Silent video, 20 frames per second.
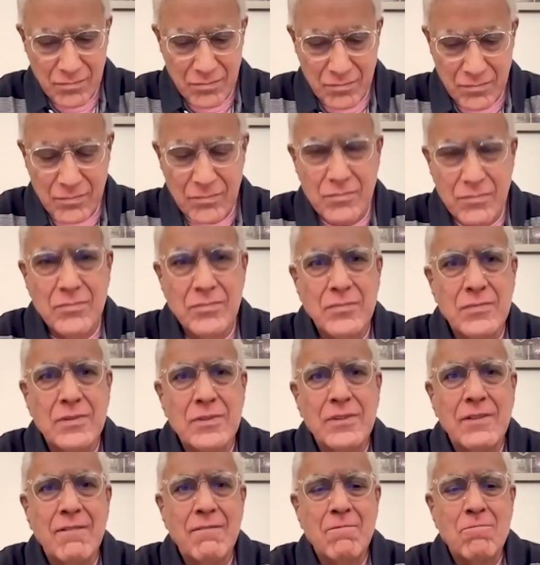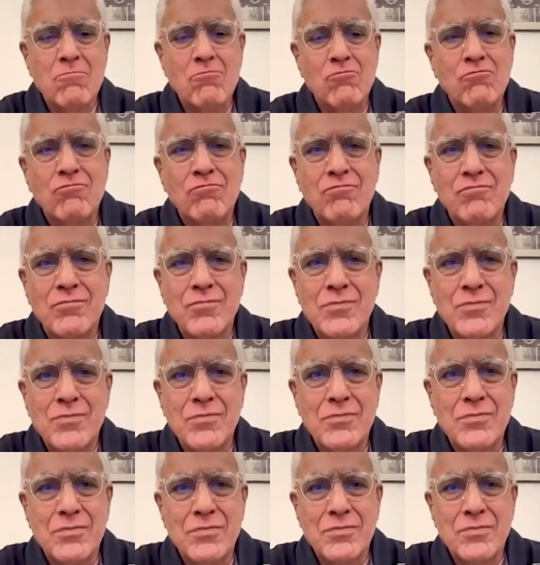
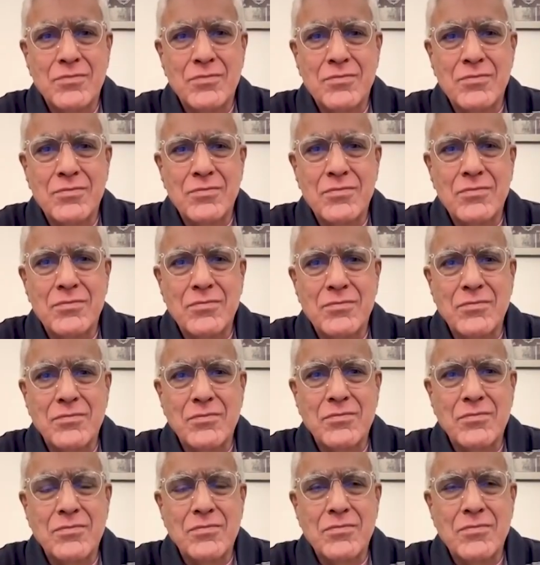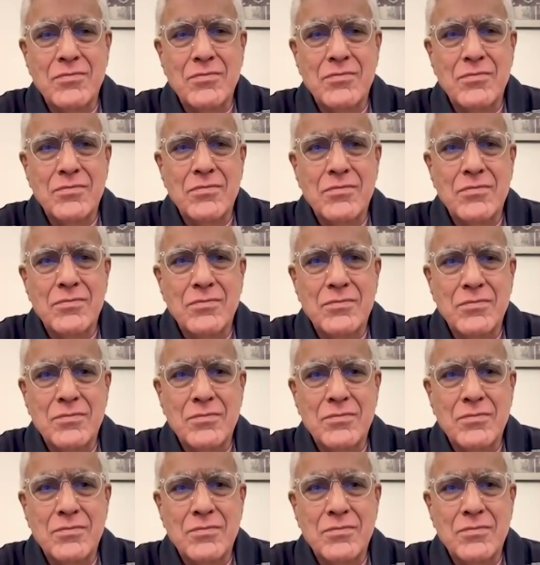(silent)